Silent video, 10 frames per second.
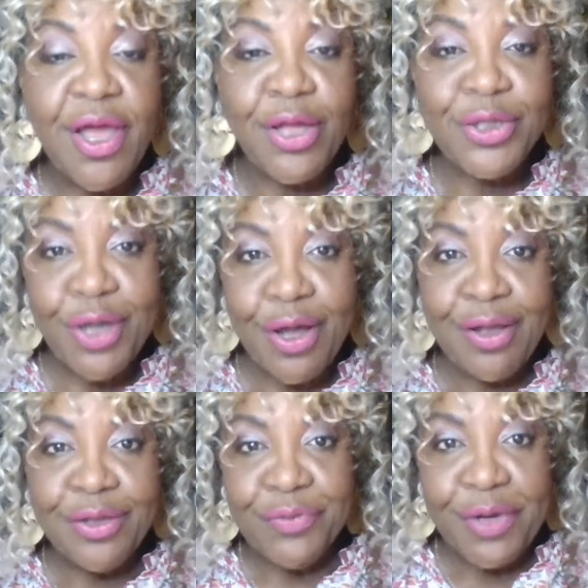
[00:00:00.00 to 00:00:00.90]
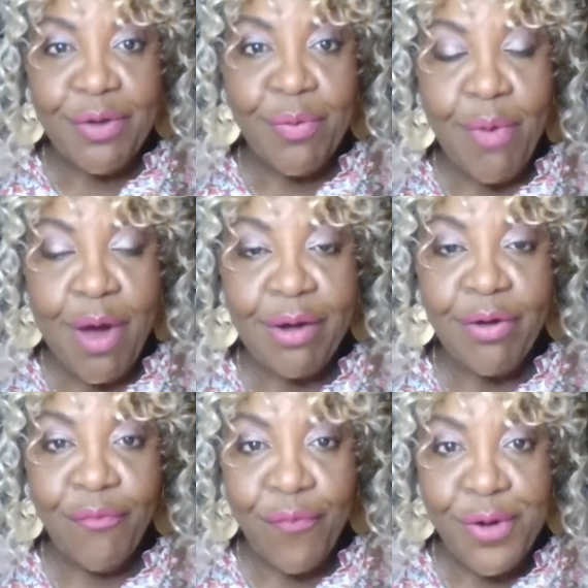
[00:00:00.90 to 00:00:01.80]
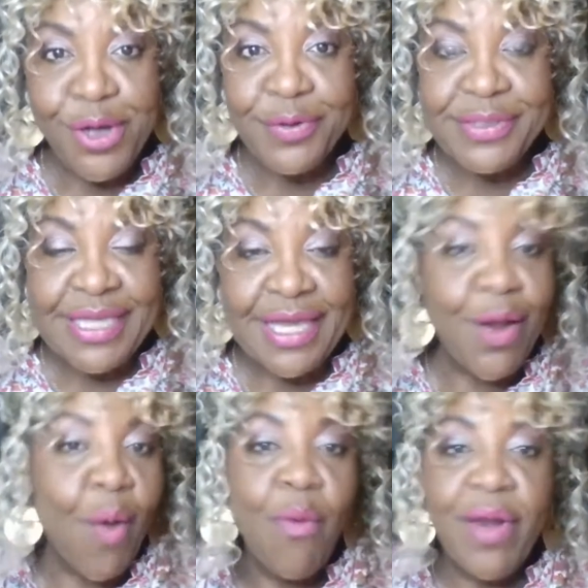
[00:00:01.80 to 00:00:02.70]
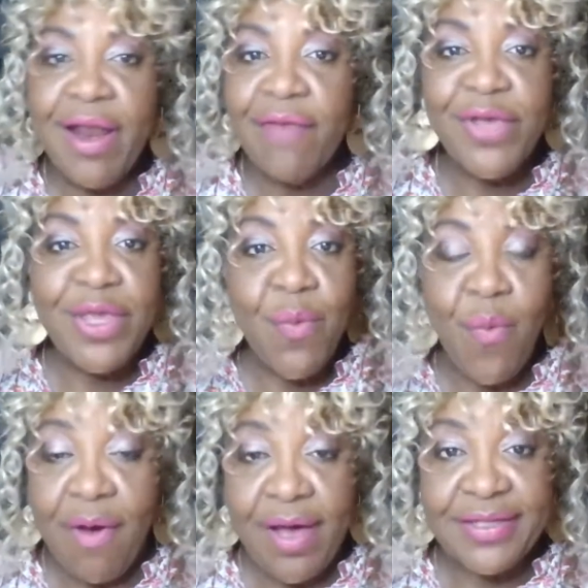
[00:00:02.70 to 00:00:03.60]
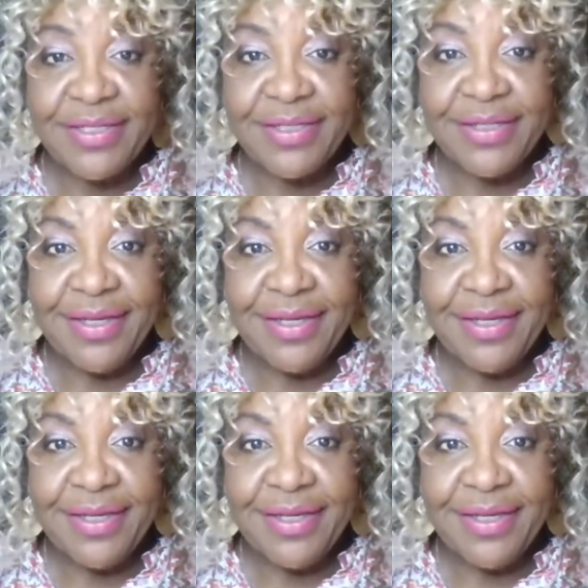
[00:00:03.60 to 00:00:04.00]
a tall drink of water for your skin whenever you want.